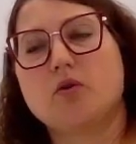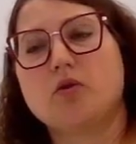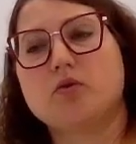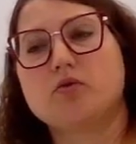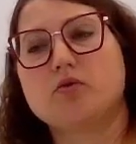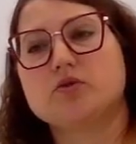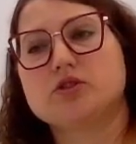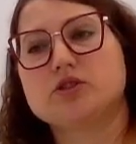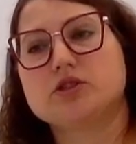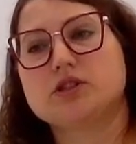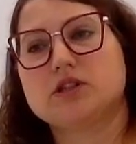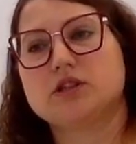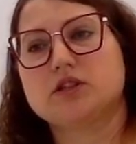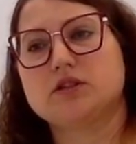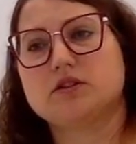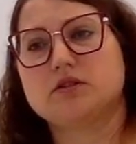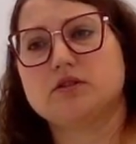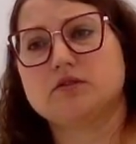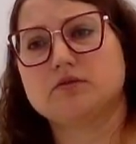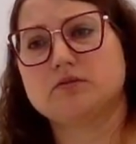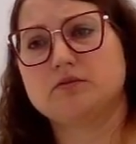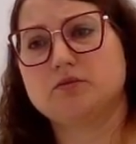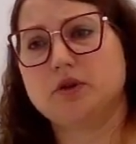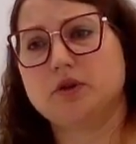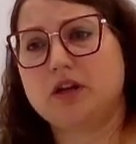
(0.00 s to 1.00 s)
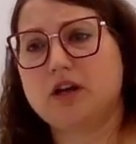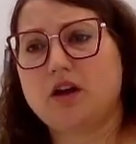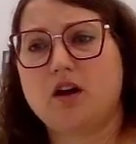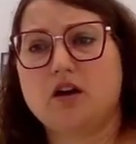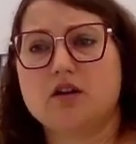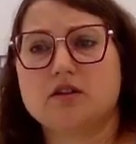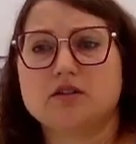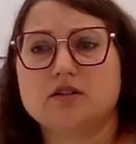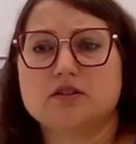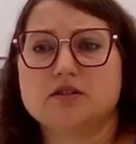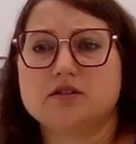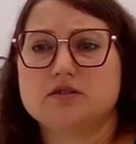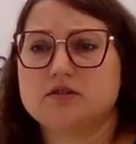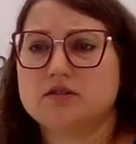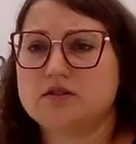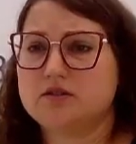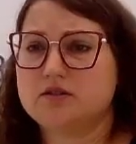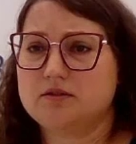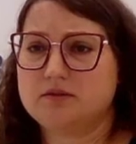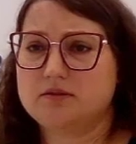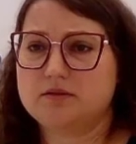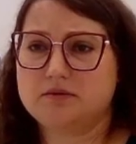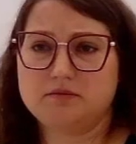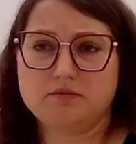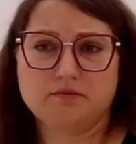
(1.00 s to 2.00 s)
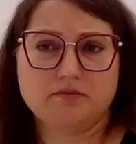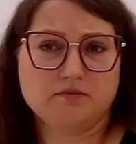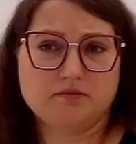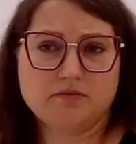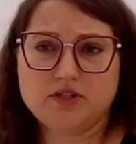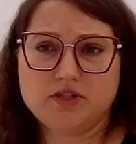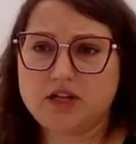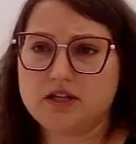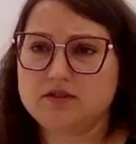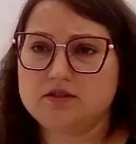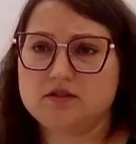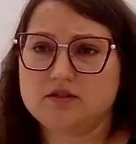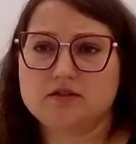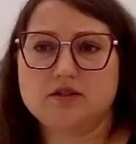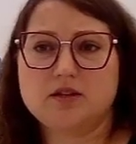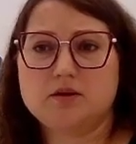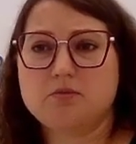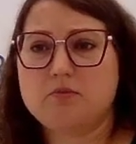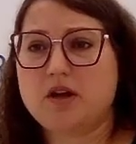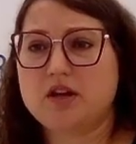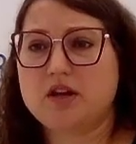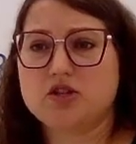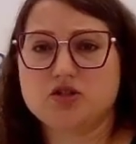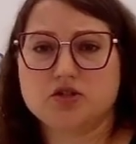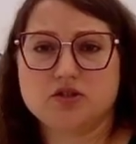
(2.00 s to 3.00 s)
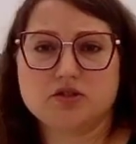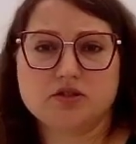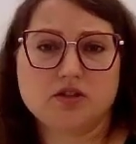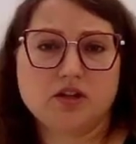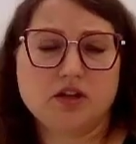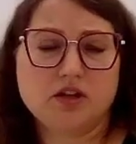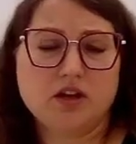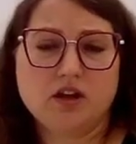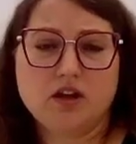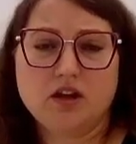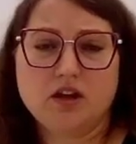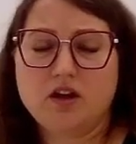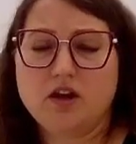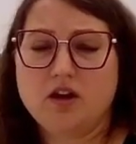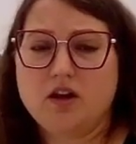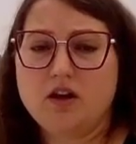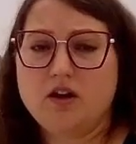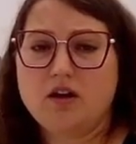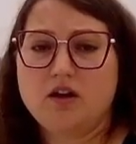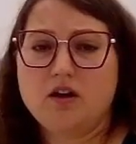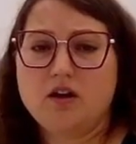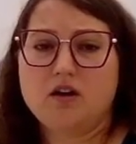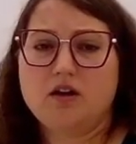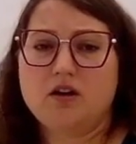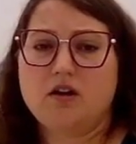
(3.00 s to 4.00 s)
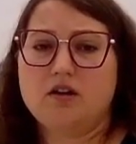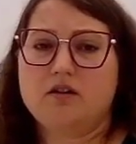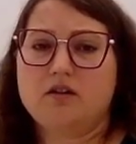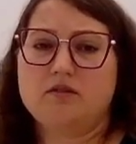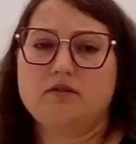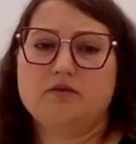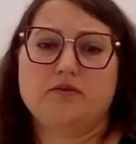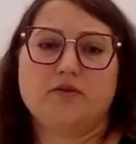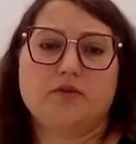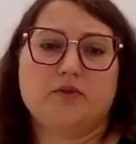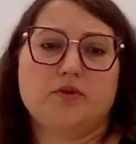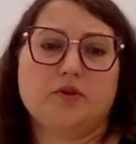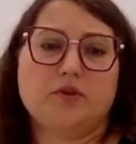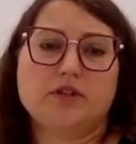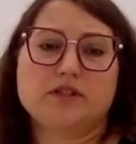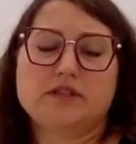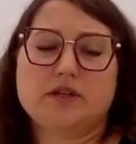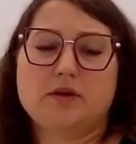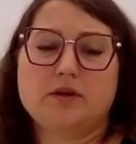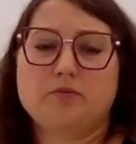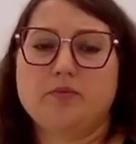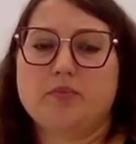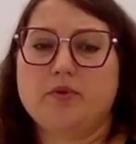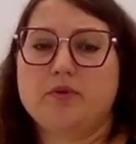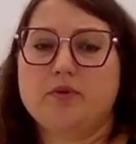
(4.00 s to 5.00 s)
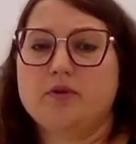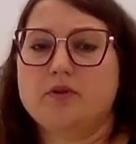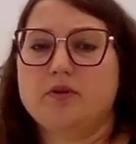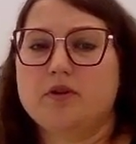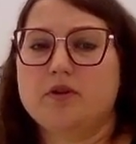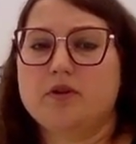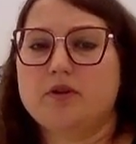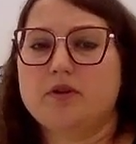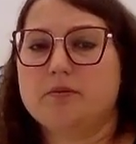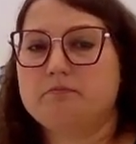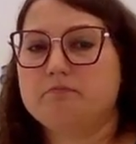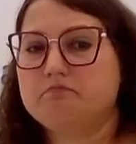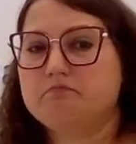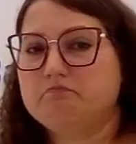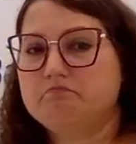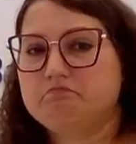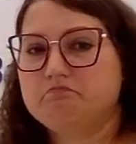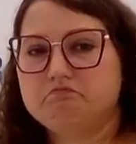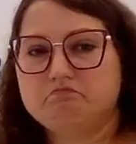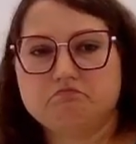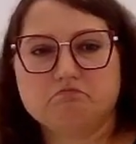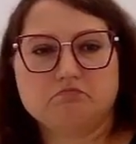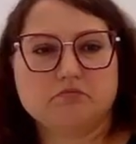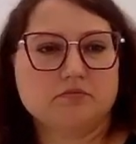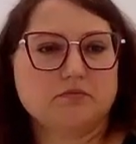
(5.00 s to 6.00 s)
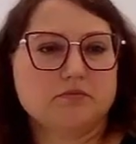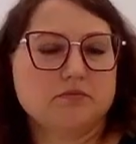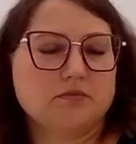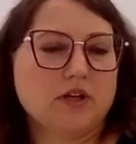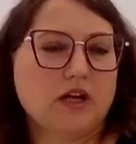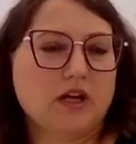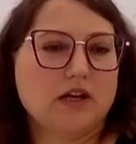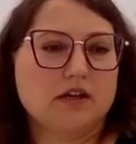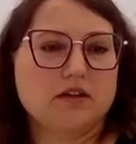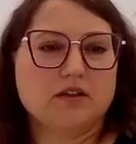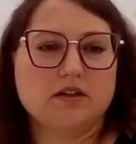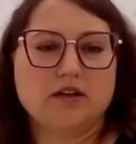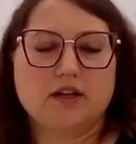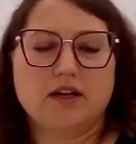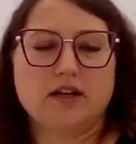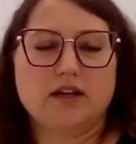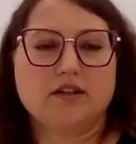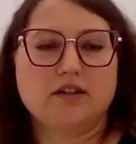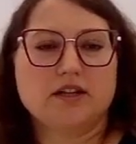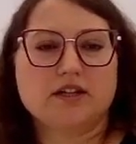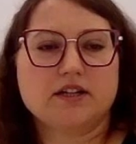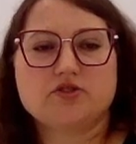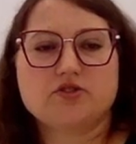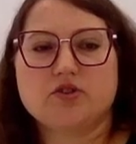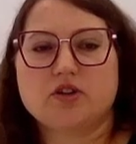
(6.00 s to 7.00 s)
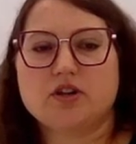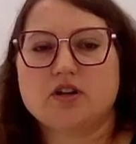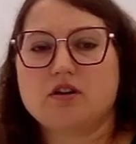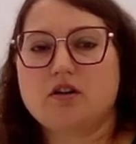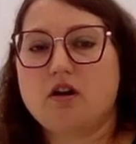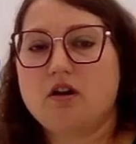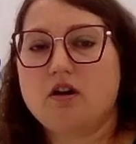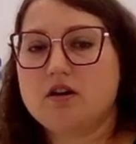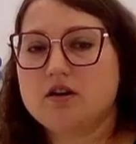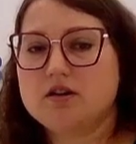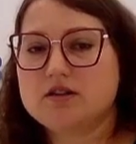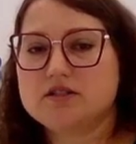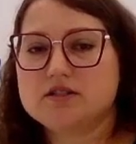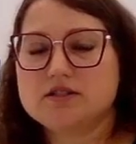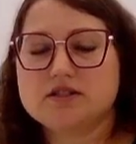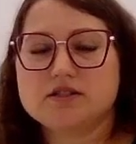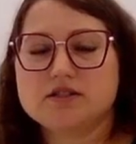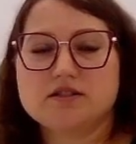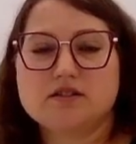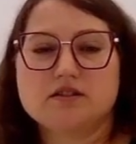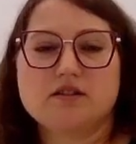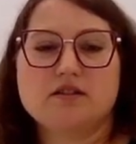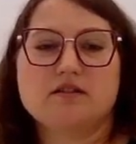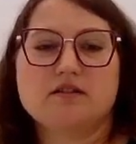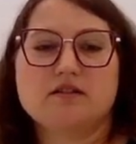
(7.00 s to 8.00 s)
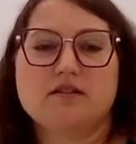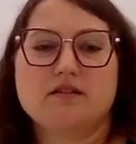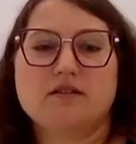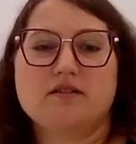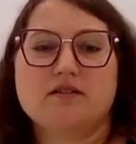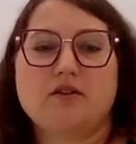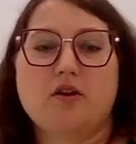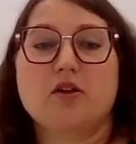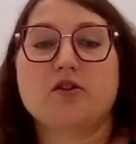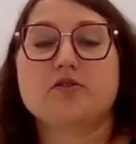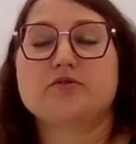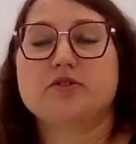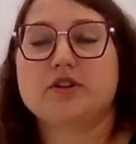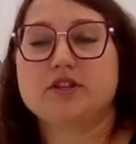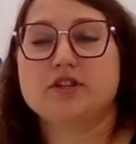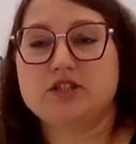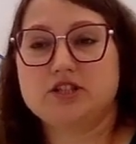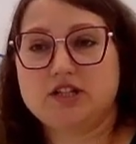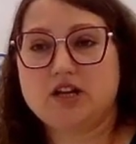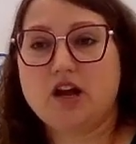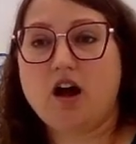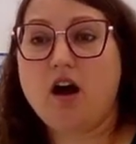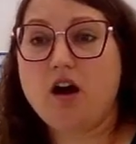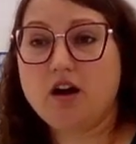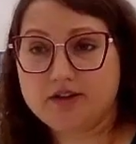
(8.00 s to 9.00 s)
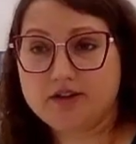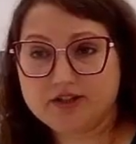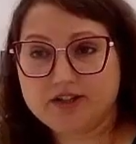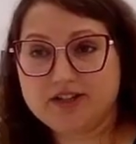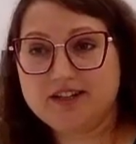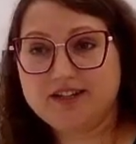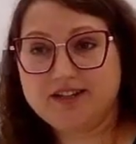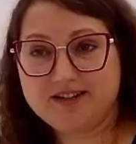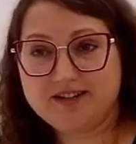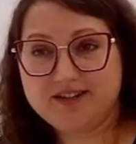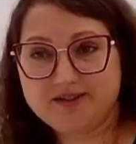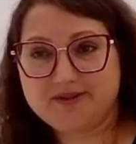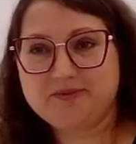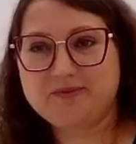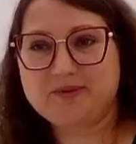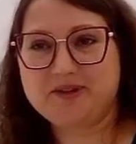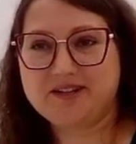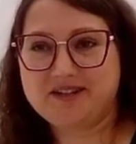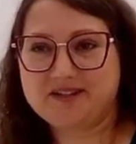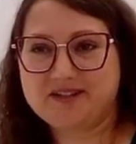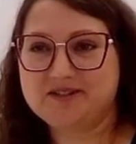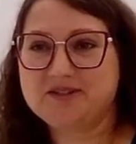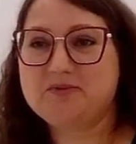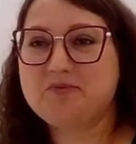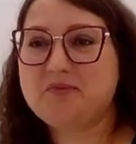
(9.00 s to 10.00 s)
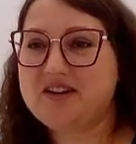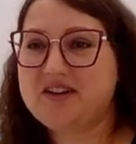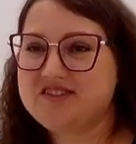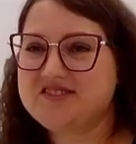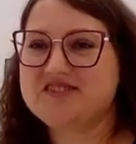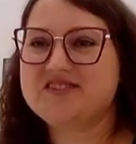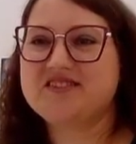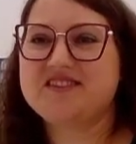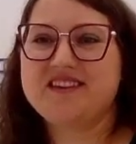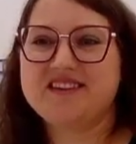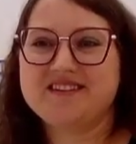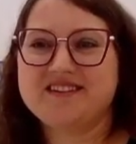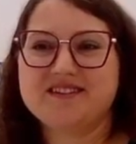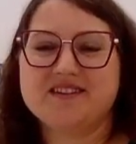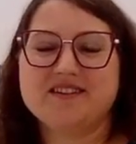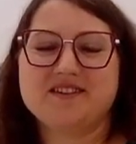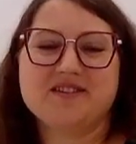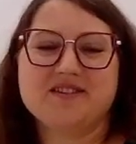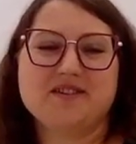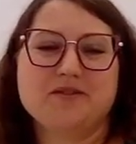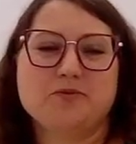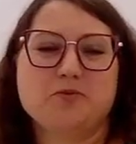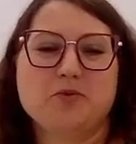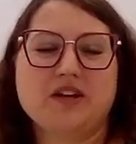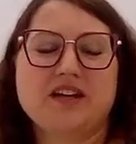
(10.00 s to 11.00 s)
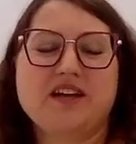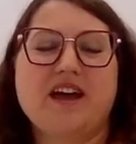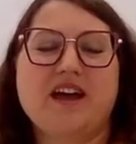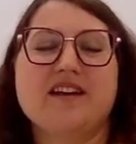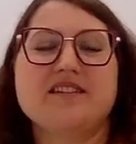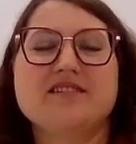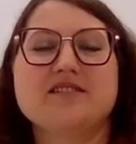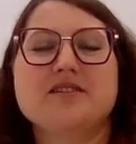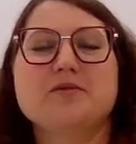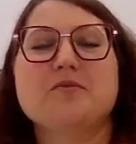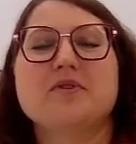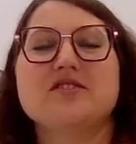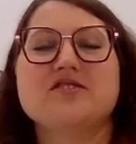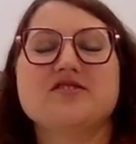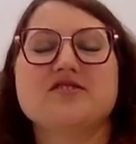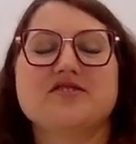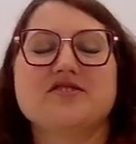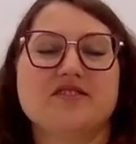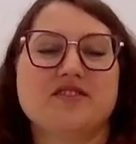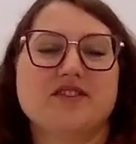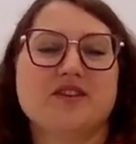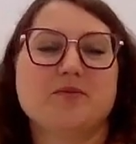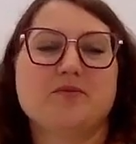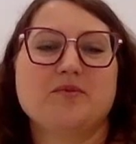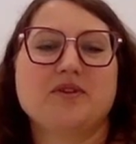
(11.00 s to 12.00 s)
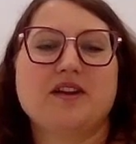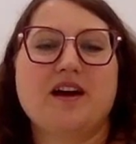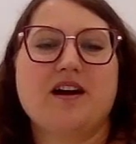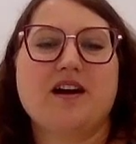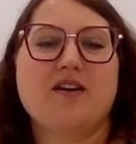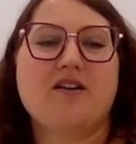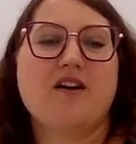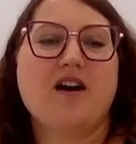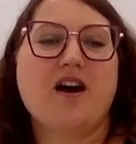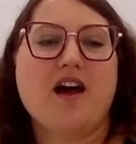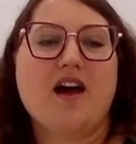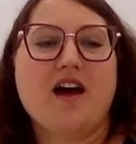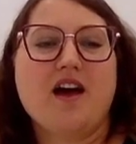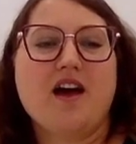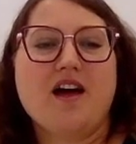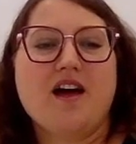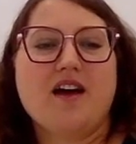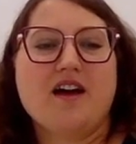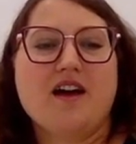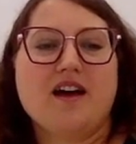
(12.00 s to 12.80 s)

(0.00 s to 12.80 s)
modes we can't yet imagine. For example, electric cars already are here. We can imagine them now,